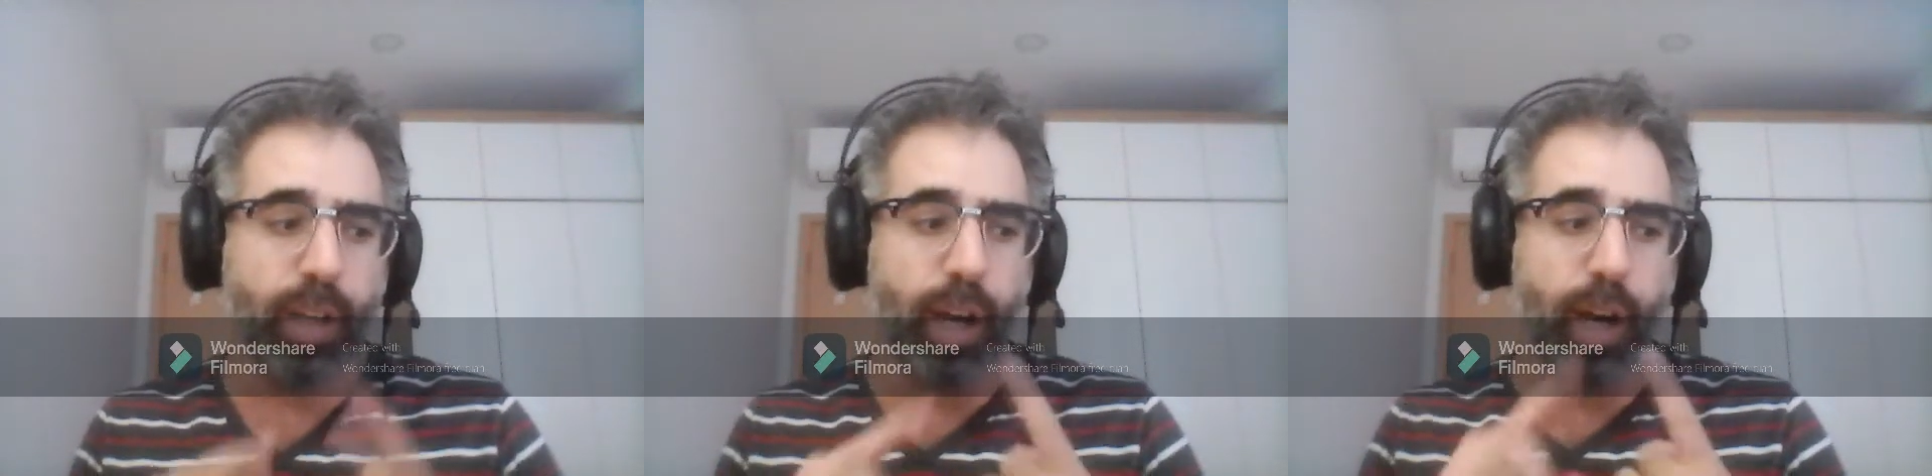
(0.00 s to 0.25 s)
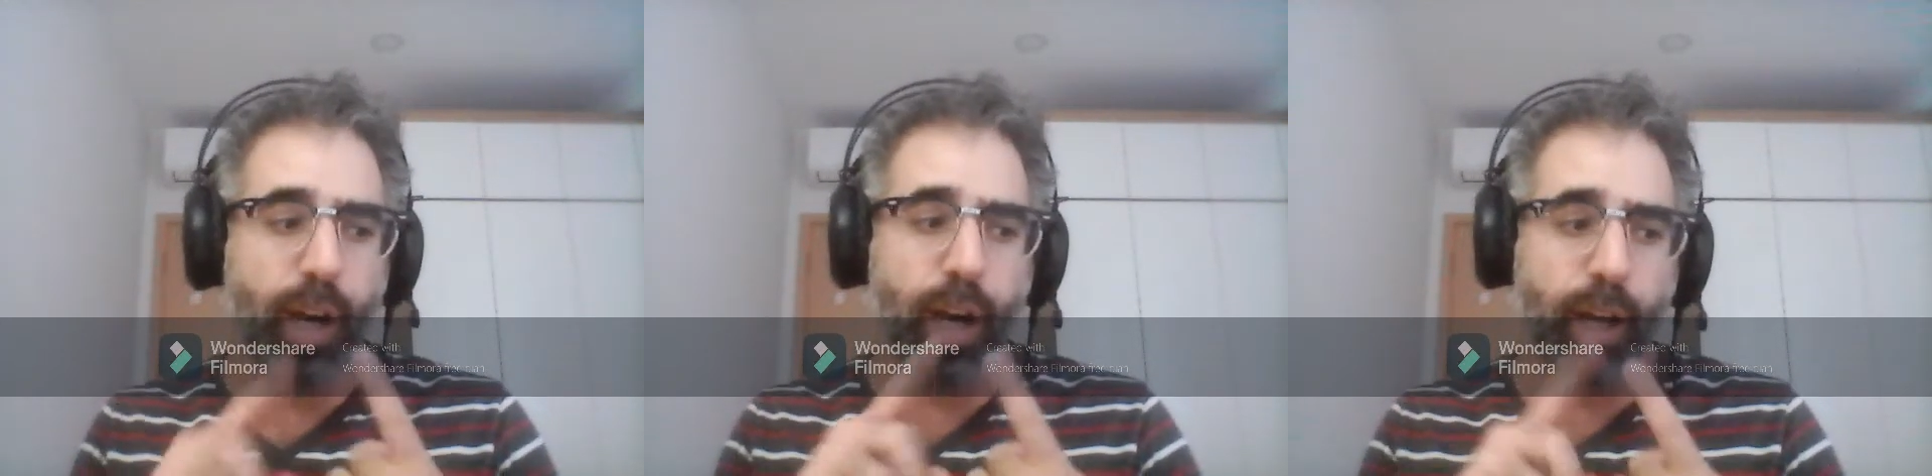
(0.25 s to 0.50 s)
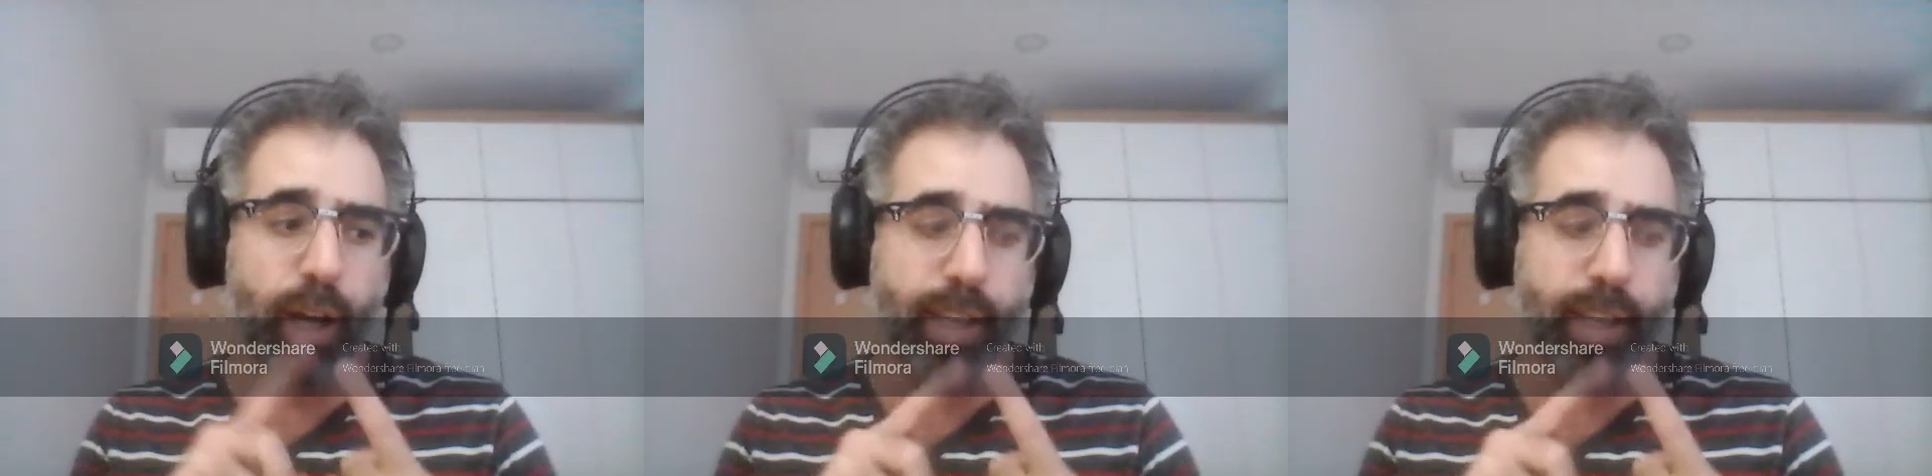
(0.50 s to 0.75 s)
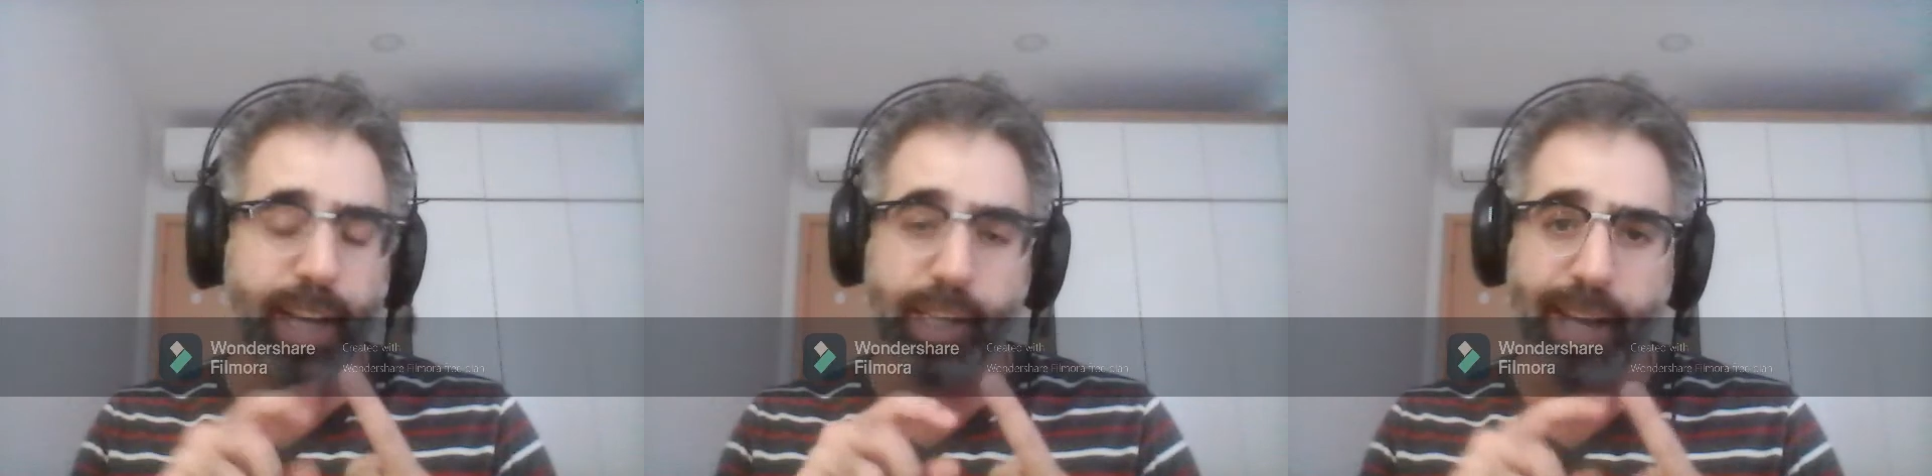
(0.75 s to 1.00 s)
Uh,
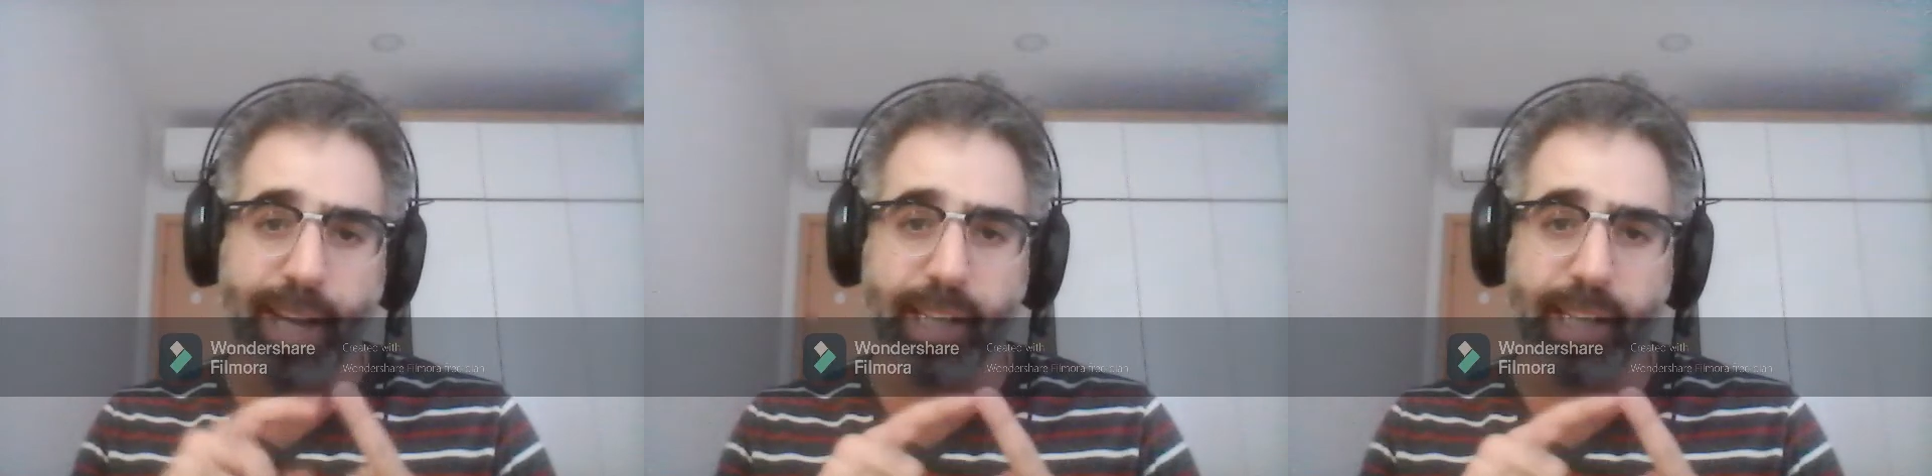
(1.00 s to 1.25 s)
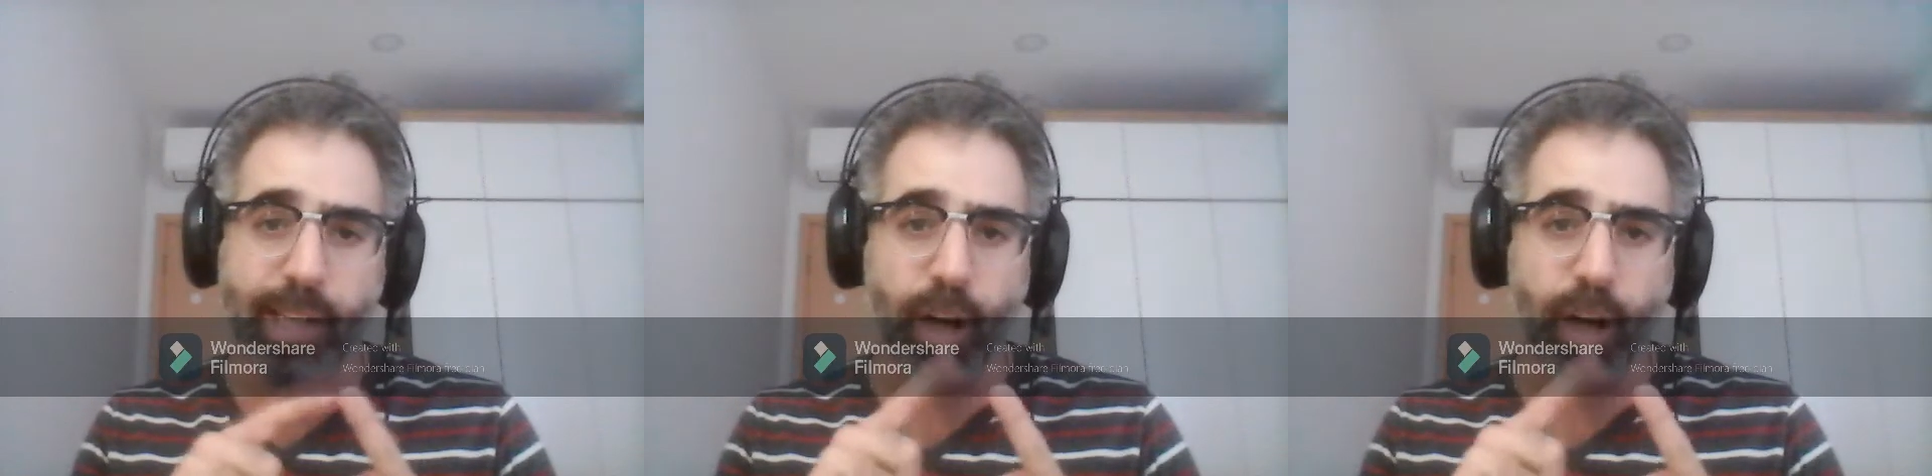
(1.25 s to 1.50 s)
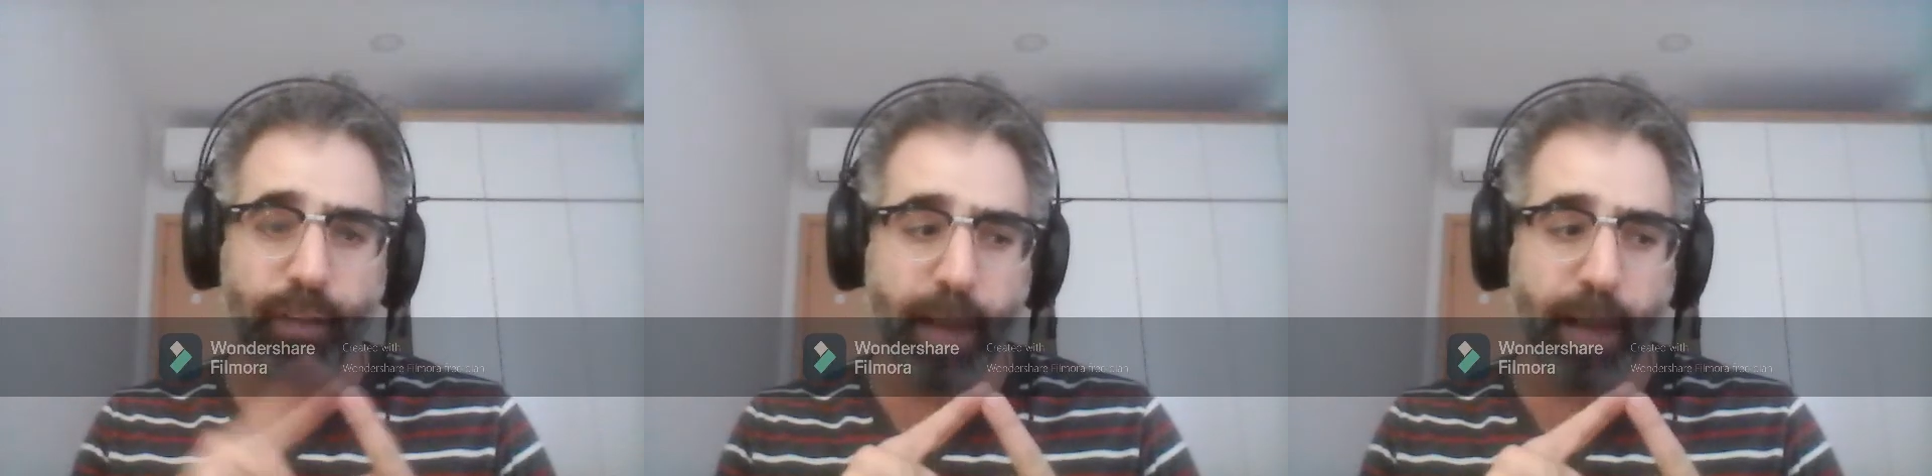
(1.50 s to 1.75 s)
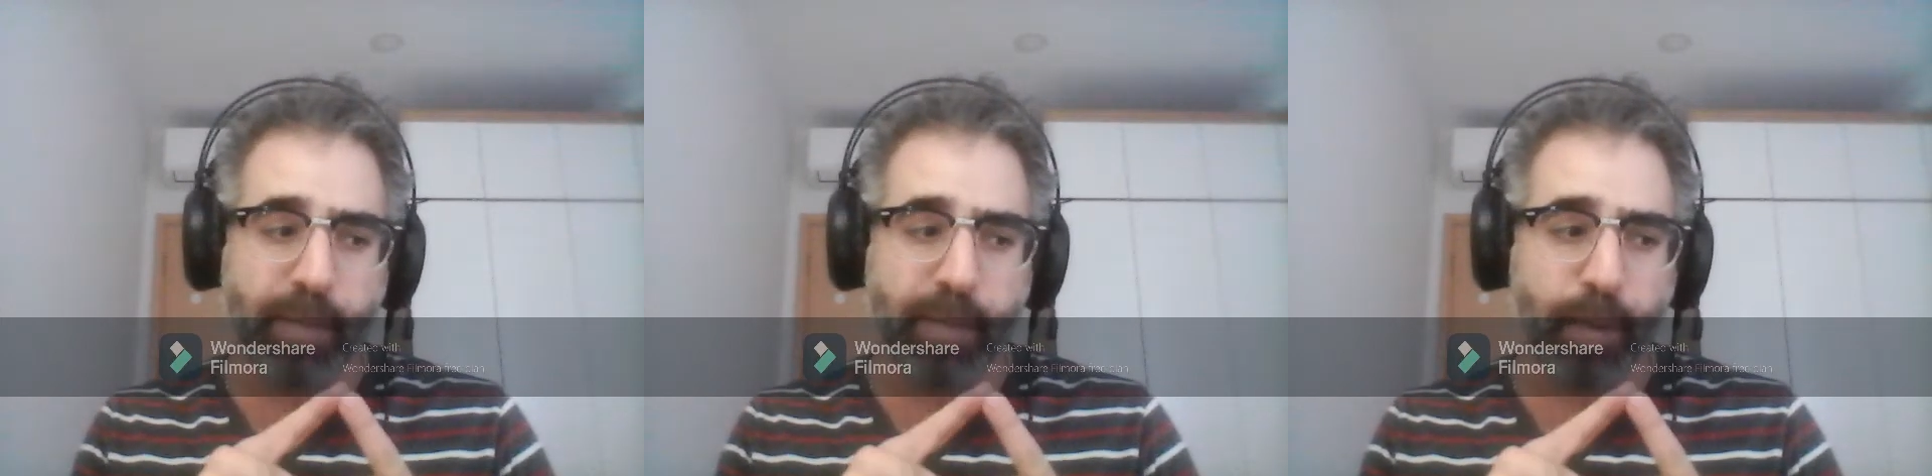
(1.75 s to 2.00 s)
they just had to tick off
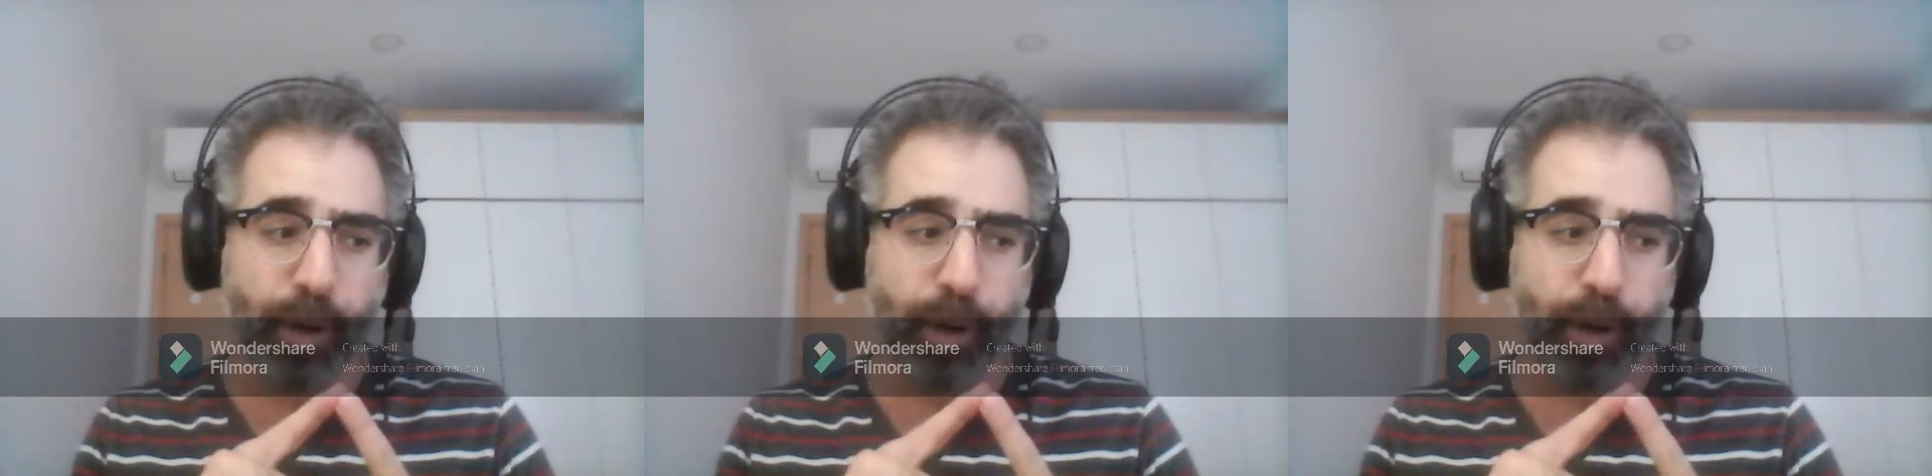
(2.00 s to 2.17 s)
laptop